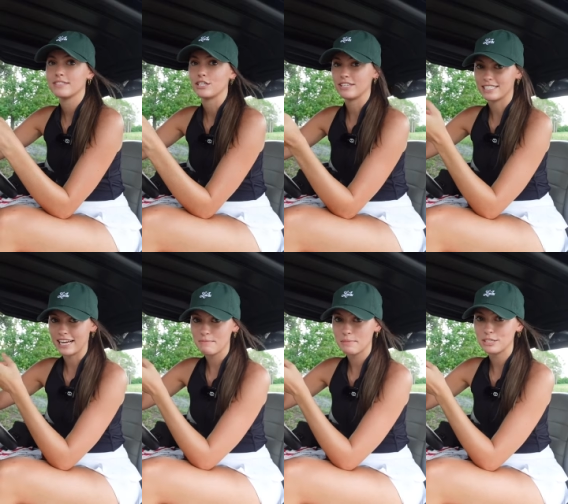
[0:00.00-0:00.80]
So the
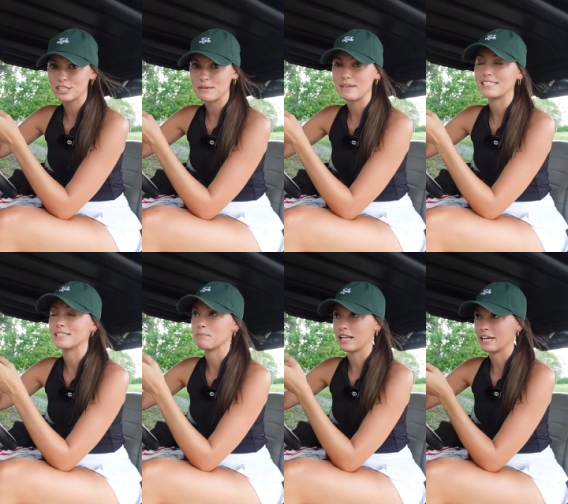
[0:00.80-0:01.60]
second membership
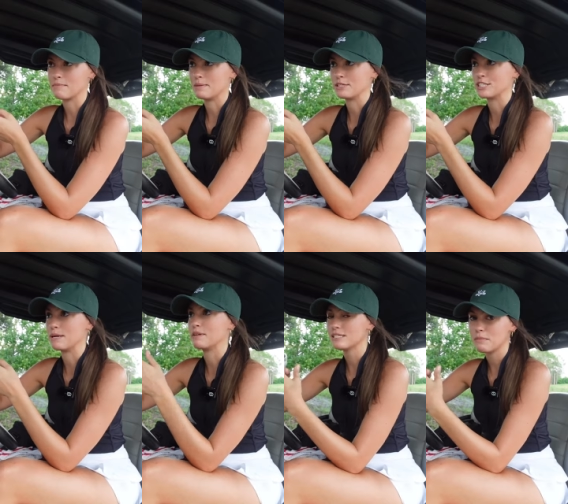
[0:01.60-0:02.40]
is the player
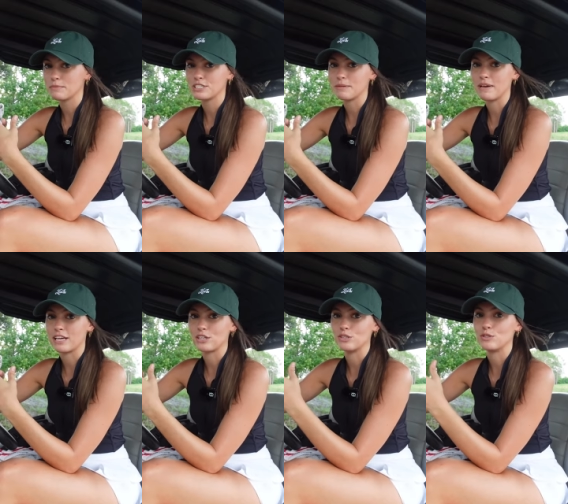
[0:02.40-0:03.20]
membership. This membership
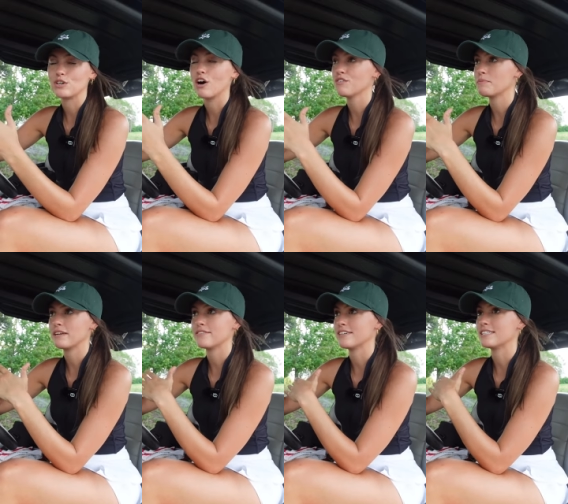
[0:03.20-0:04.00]
includes all the
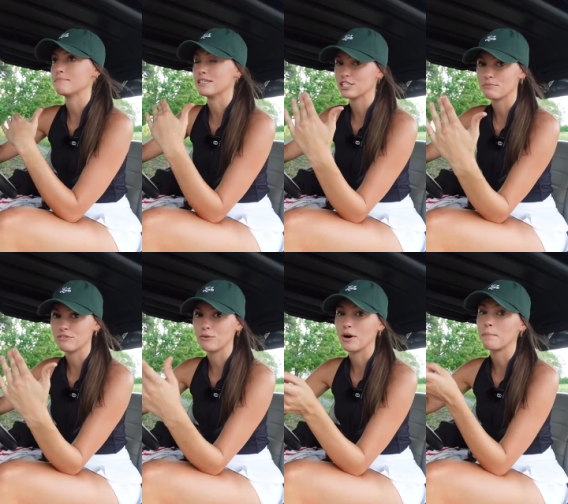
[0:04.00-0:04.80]
benefits mentioned
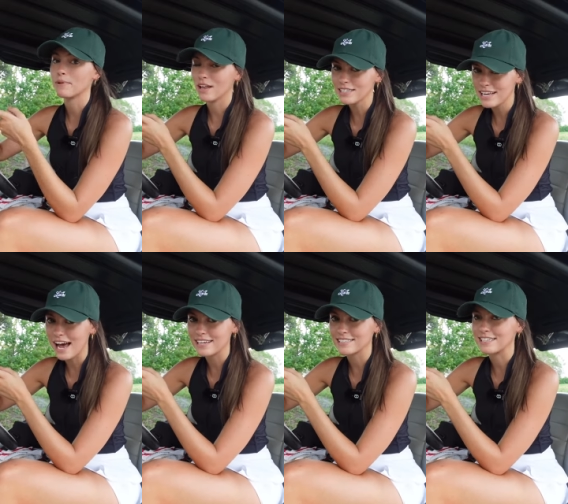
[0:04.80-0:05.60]
before, plus
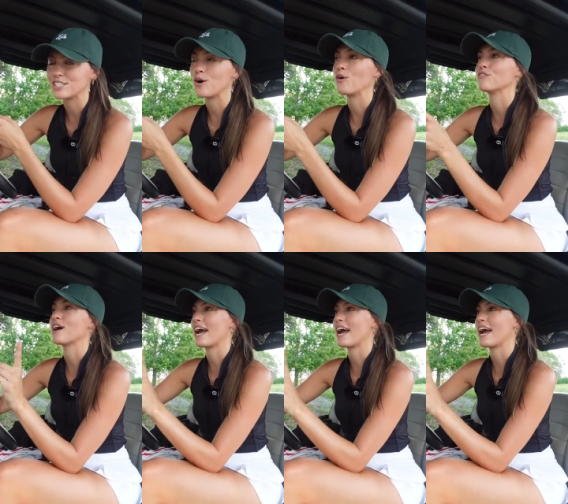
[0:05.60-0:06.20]
access to over